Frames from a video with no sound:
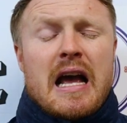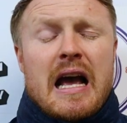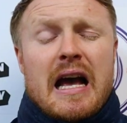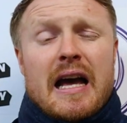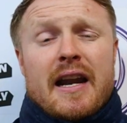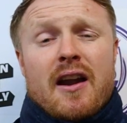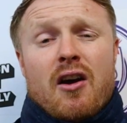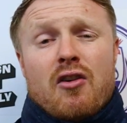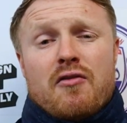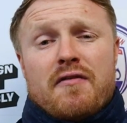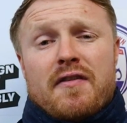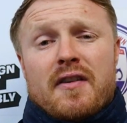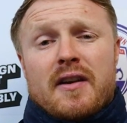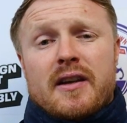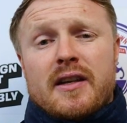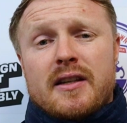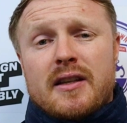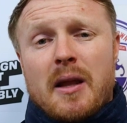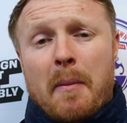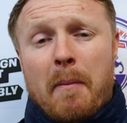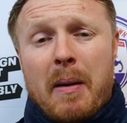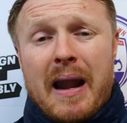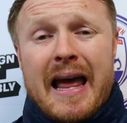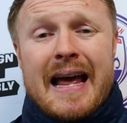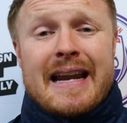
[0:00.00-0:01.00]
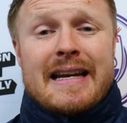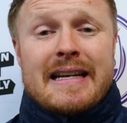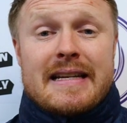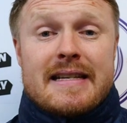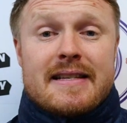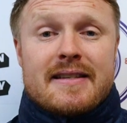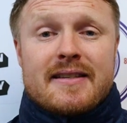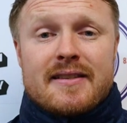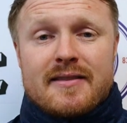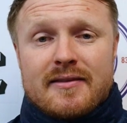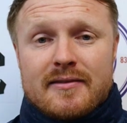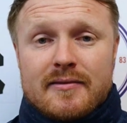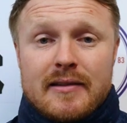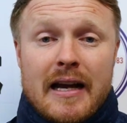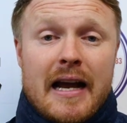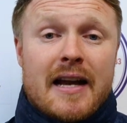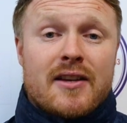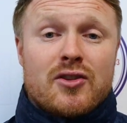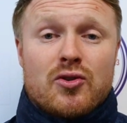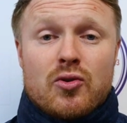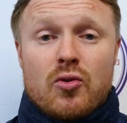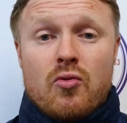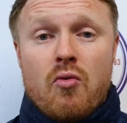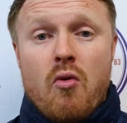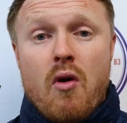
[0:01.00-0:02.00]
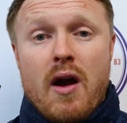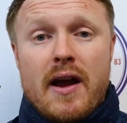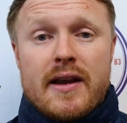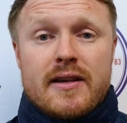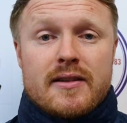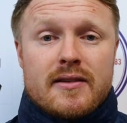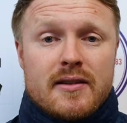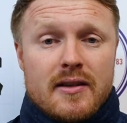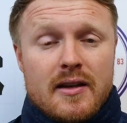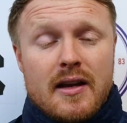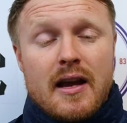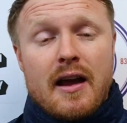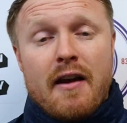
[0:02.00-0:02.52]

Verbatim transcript: And hopefully the plan is, as always,